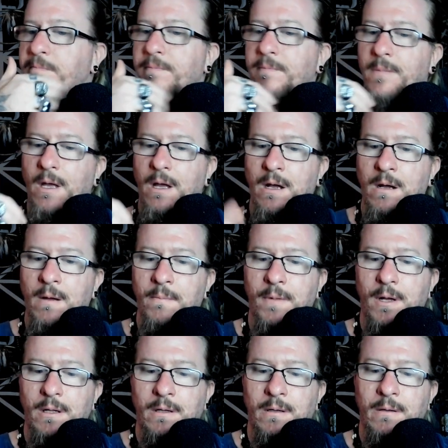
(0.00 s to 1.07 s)
um,
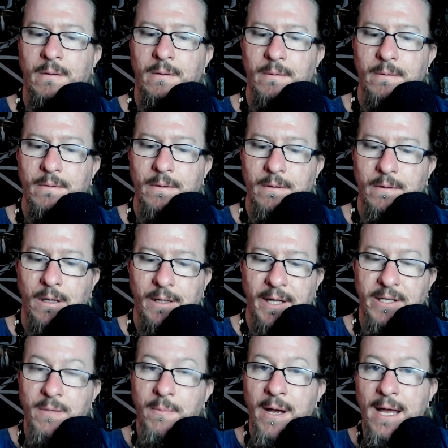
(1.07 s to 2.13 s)
a a link to
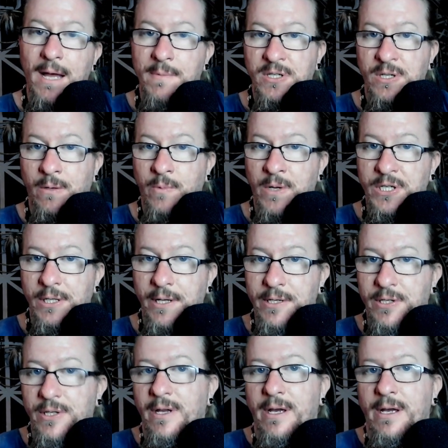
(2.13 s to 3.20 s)
my Amazon wish list.
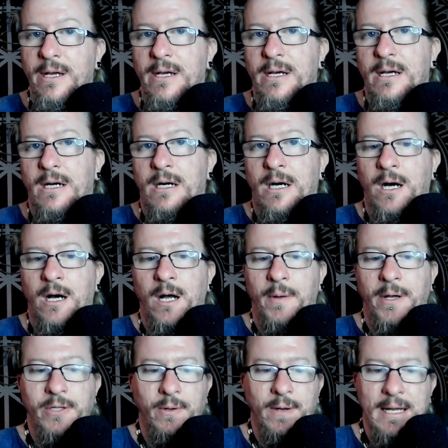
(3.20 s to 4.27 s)
Uh, I do
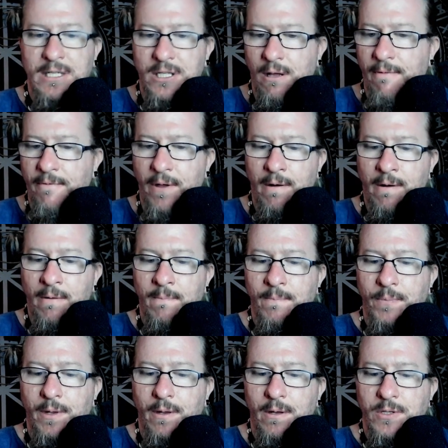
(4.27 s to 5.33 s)
add stuff there
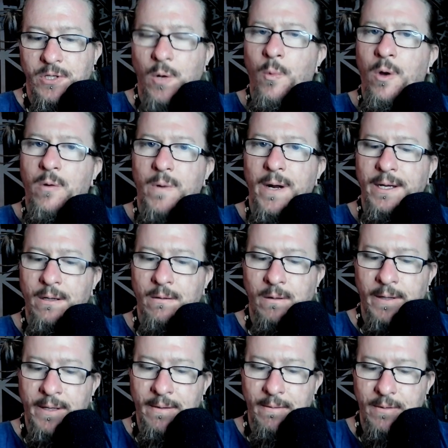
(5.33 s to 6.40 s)
somewhat regularly,
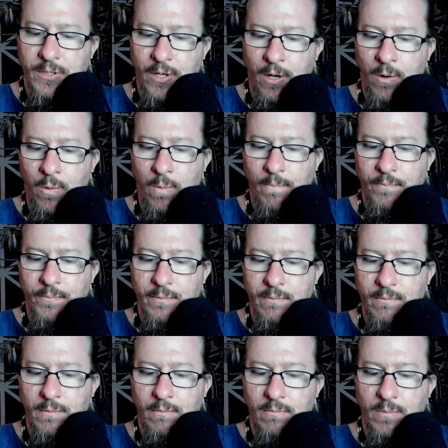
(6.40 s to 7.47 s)
so
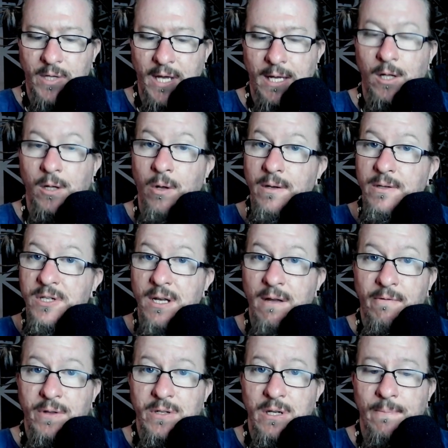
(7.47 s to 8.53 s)
take a look, see if it's
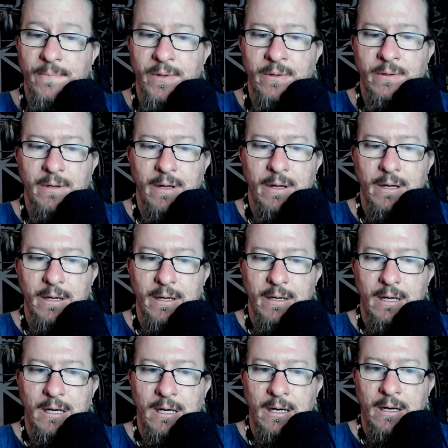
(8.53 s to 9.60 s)
something
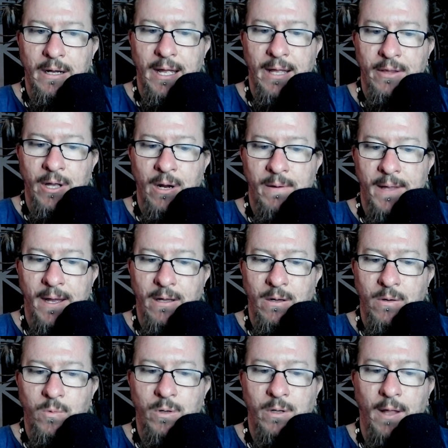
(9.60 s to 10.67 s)
uh, in there that you
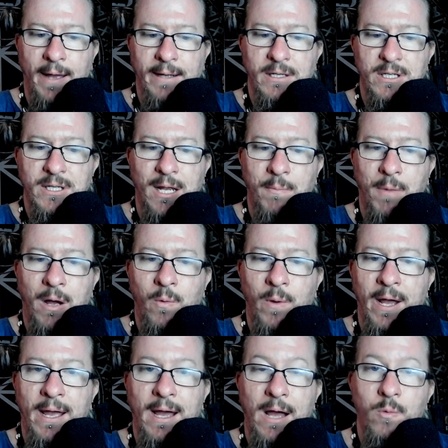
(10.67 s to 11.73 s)
would like to send my way.
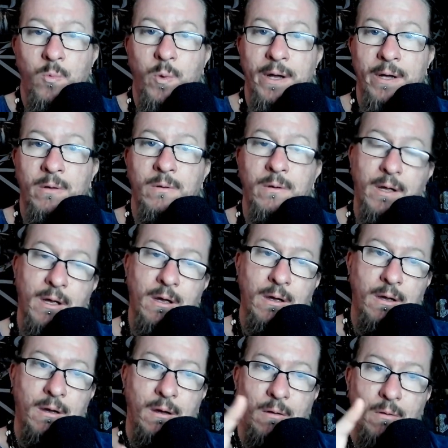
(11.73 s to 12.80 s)
I will
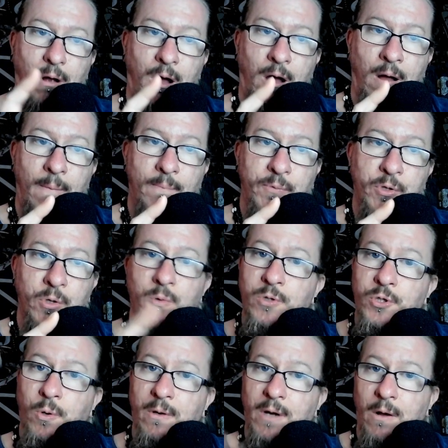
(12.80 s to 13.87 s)
uh, do short
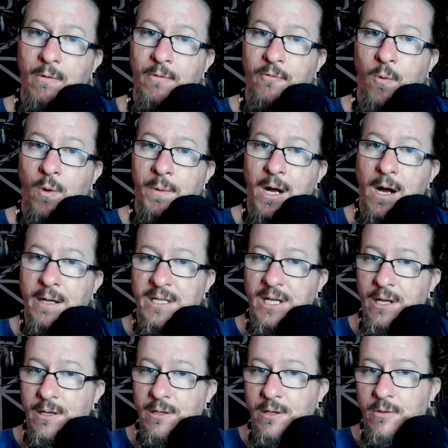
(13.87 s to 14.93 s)
co form content
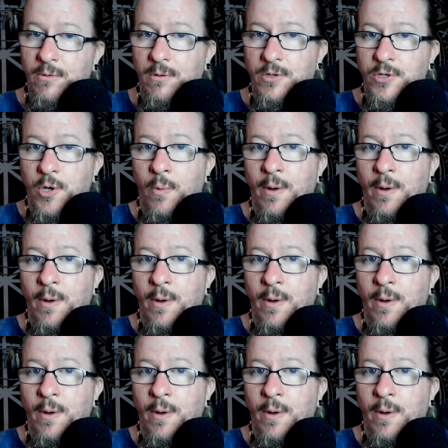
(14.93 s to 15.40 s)
showing